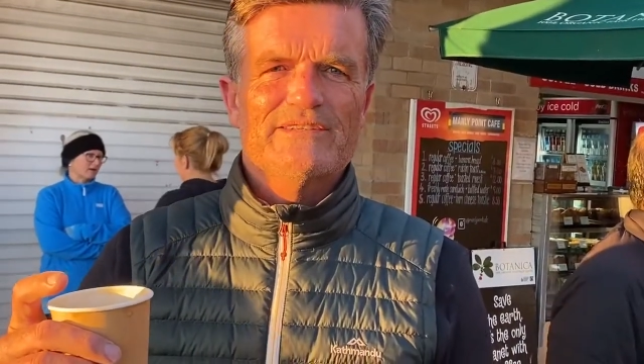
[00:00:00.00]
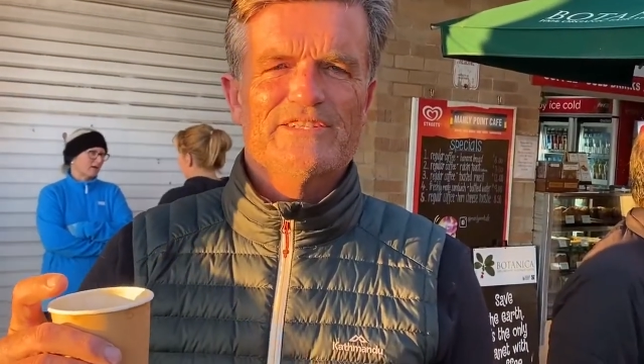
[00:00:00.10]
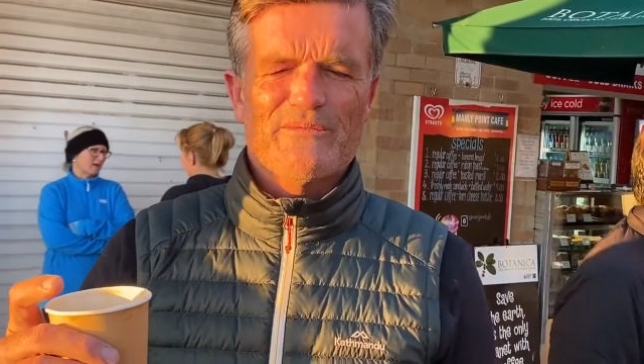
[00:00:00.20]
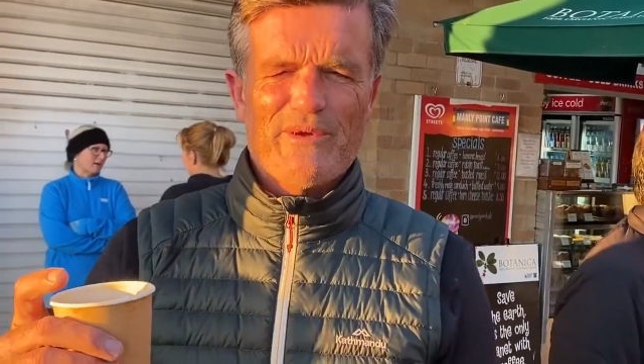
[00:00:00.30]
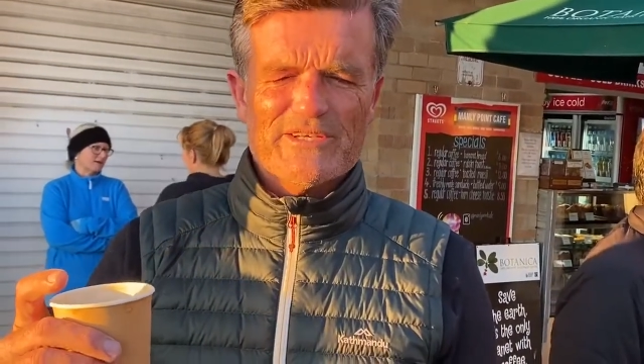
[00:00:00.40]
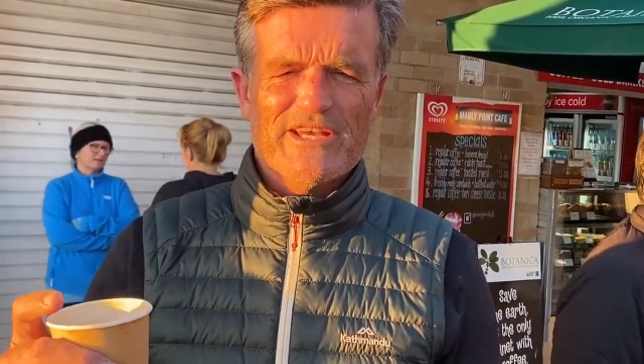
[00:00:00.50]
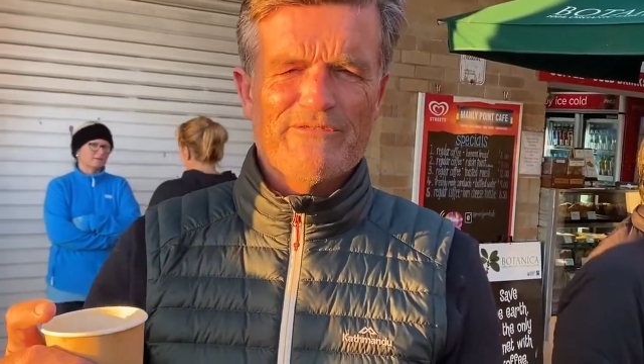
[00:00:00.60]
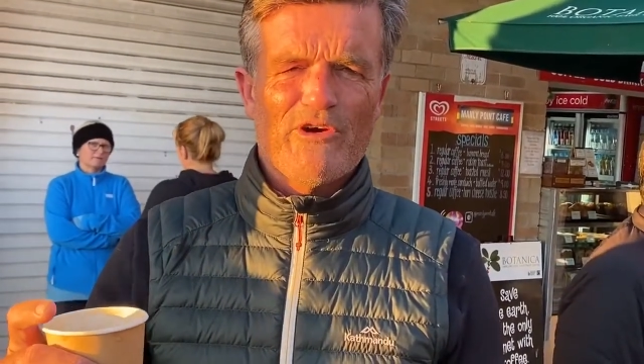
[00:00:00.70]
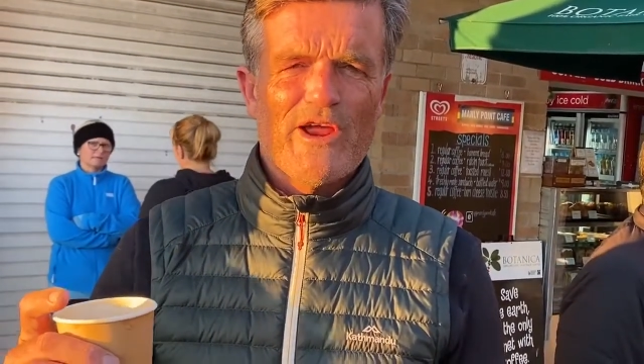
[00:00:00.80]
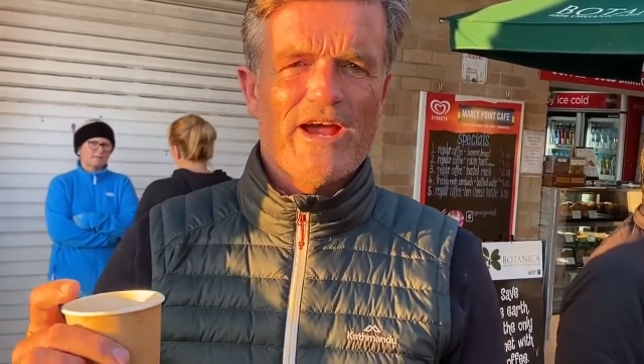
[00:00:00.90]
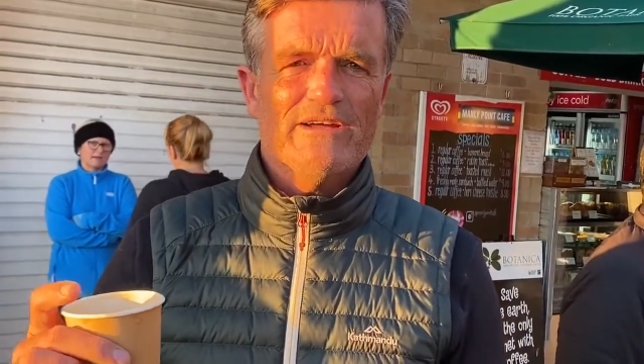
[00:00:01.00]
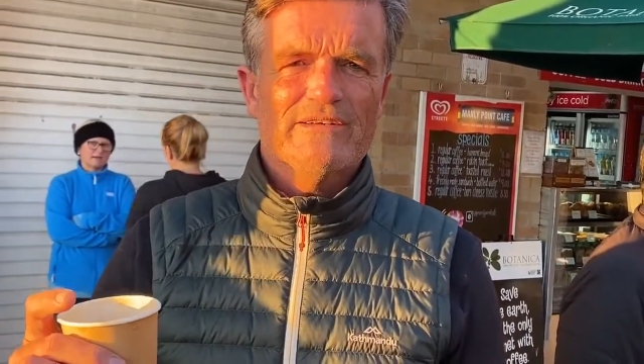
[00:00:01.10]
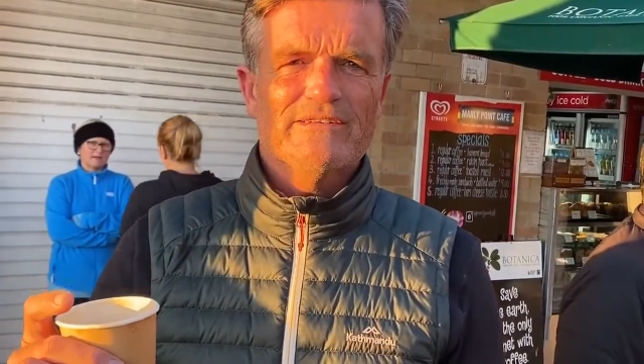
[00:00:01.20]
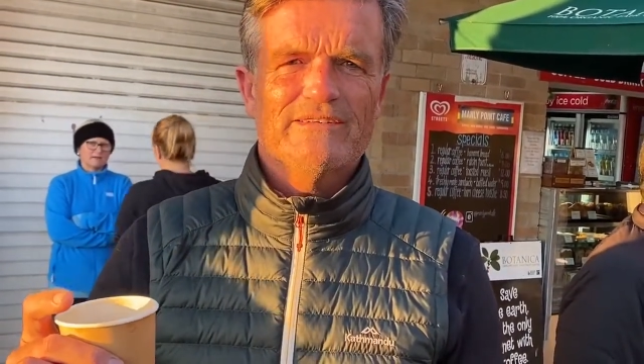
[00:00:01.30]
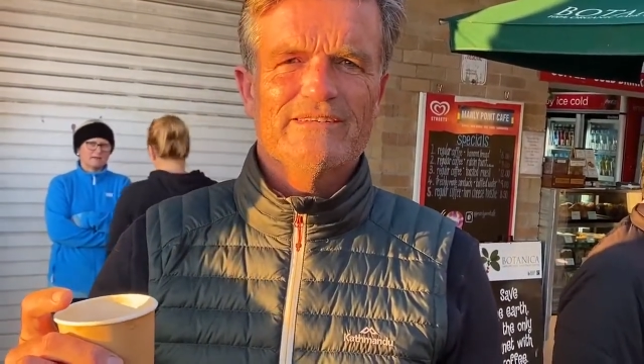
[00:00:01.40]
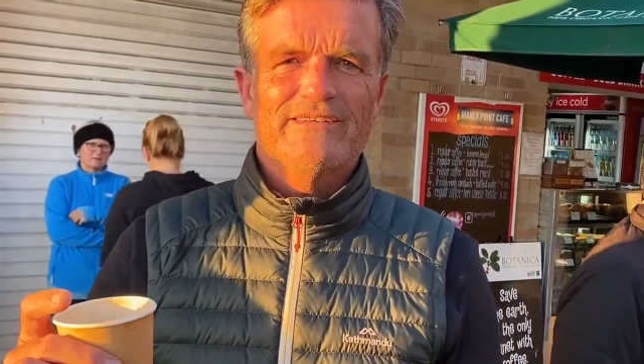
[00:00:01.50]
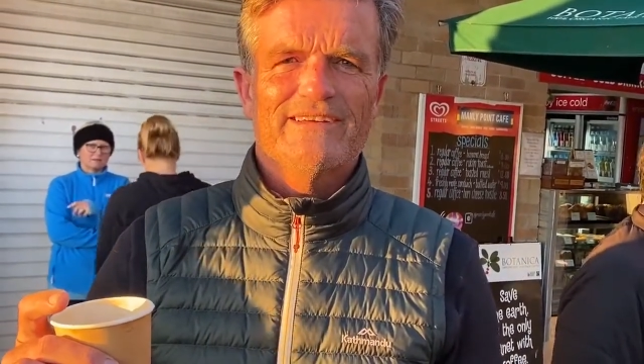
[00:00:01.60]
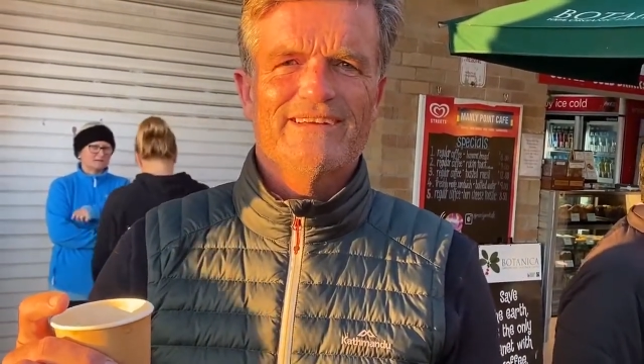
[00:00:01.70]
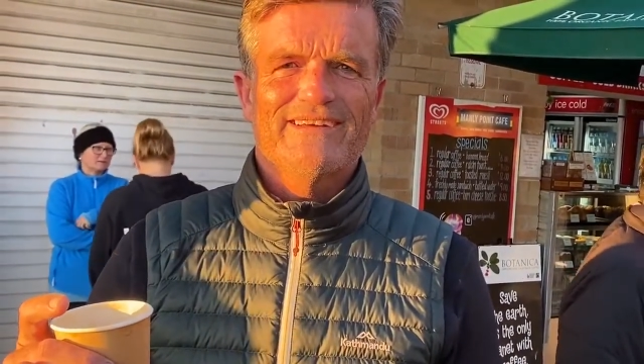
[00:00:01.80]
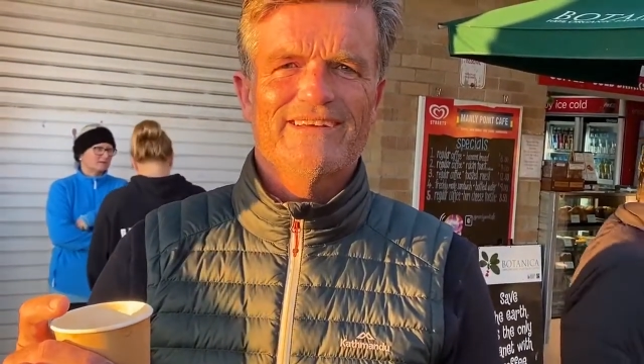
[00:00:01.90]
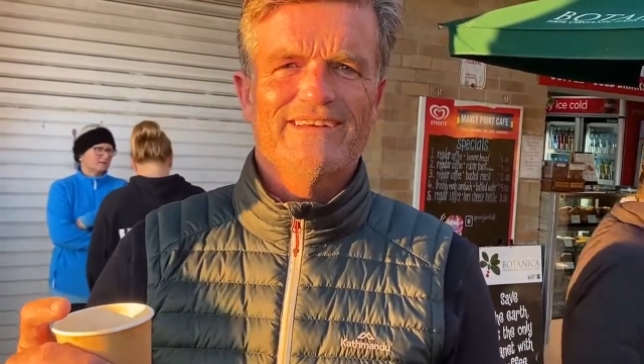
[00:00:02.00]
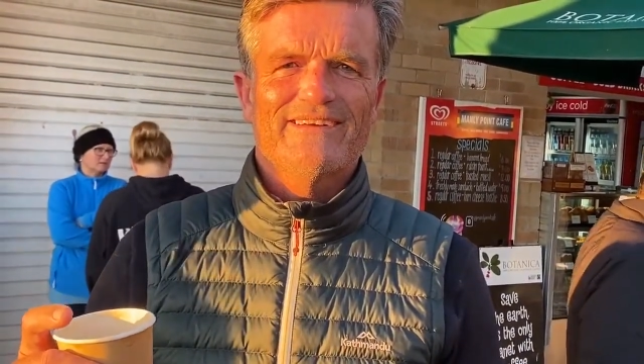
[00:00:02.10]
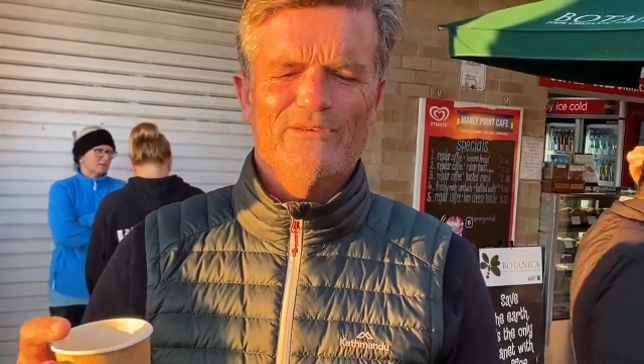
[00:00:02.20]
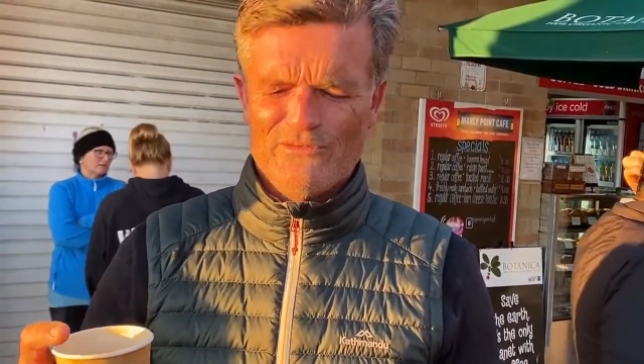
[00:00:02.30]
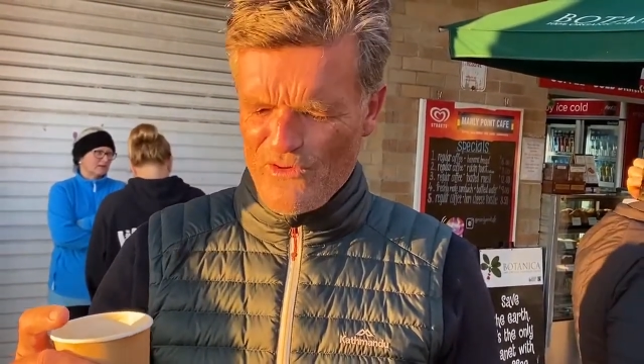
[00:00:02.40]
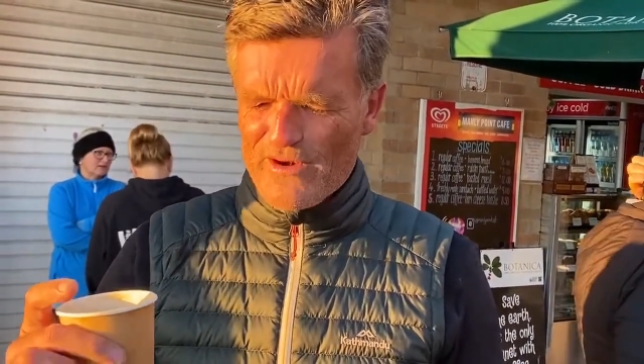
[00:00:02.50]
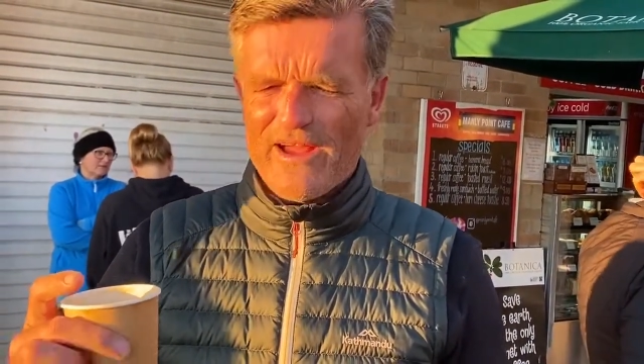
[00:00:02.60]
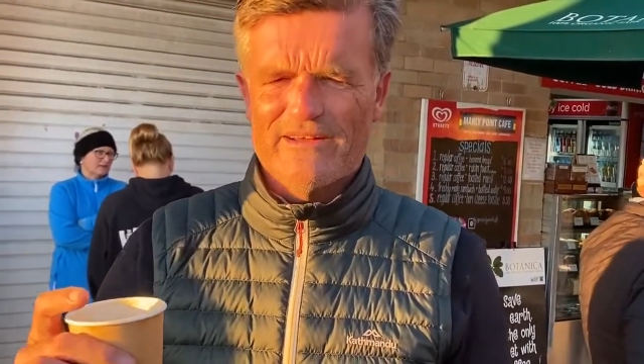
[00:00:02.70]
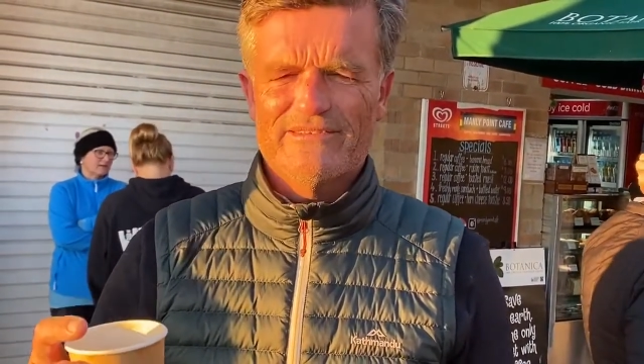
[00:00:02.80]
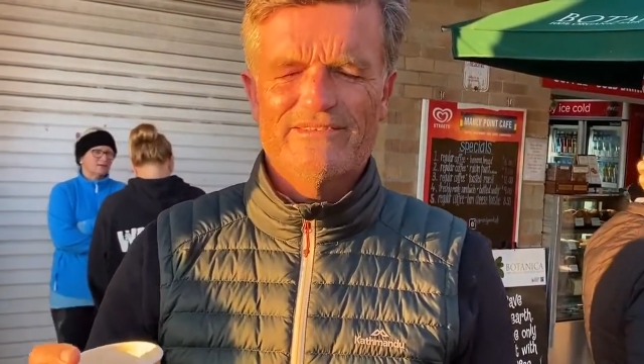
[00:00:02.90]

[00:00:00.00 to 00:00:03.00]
It's the best thing for you. Water? Water.